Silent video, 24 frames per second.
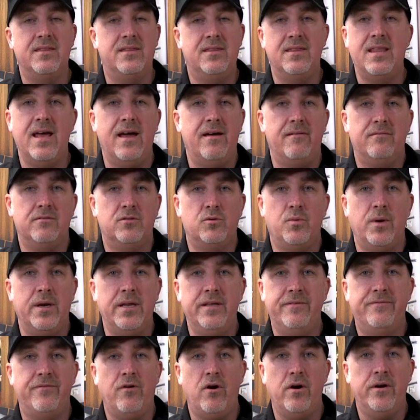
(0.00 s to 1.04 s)
that
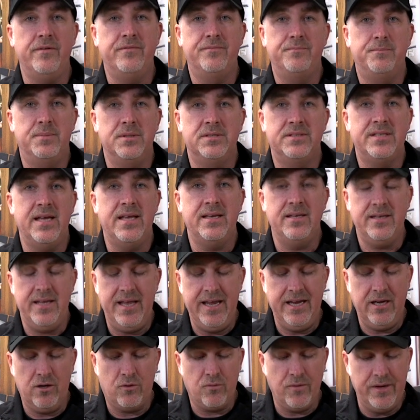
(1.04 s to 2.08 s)
25%
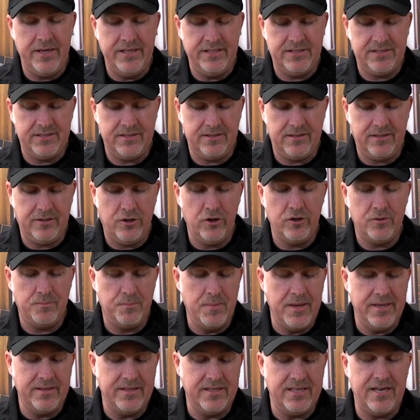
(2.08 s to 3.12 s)
increase could
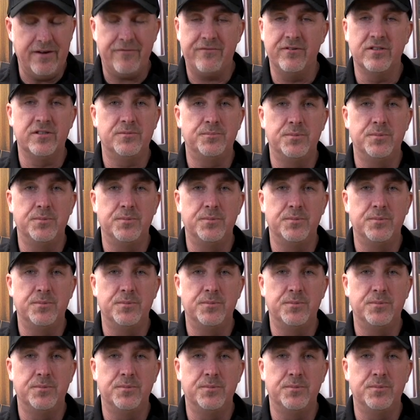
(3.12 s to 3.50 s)
mean the difference